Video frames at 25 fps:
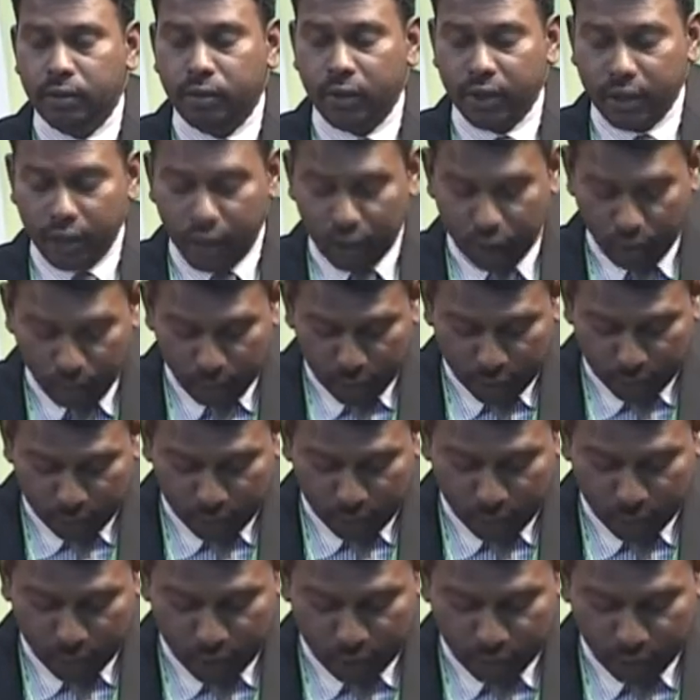working committee
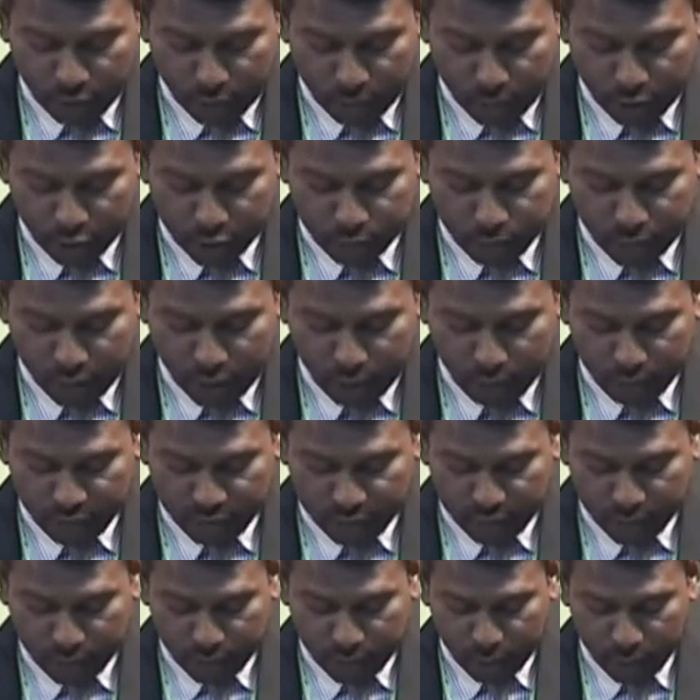member for MOSPA,
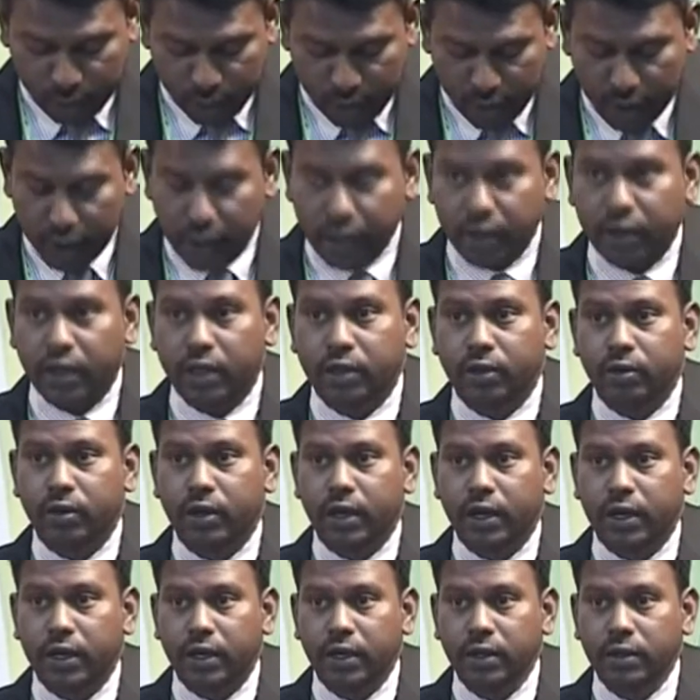Mr. Prabha and Dato
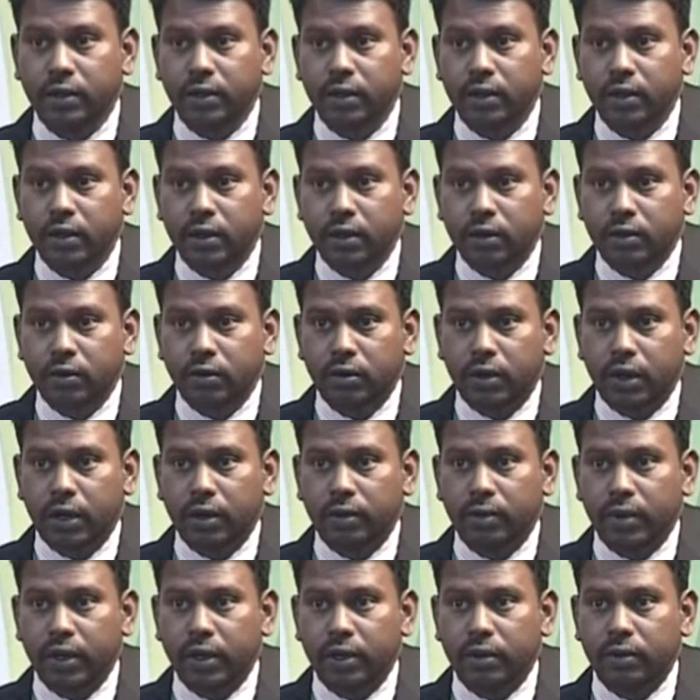Kana, who
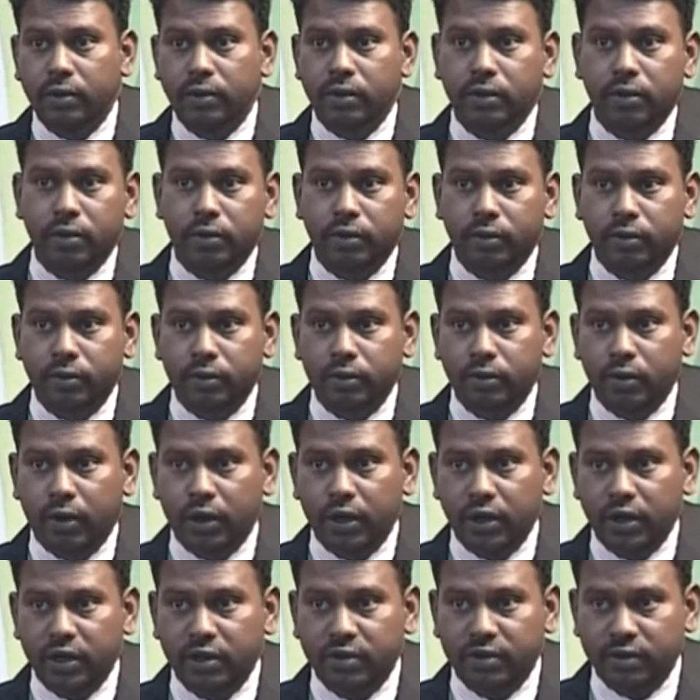are willing to
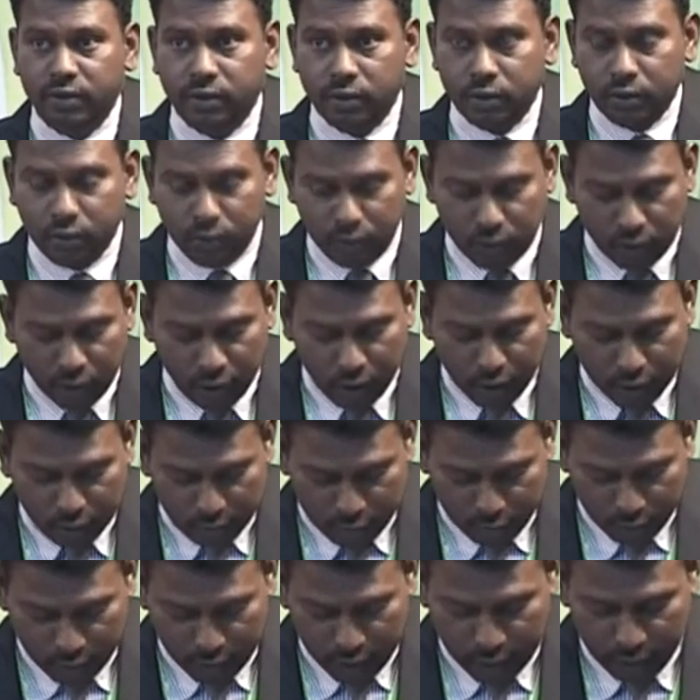join us
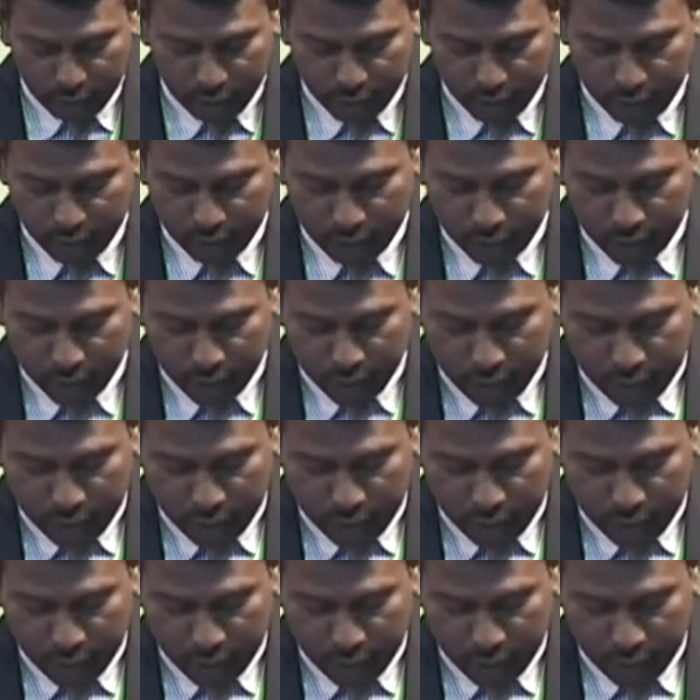today evening.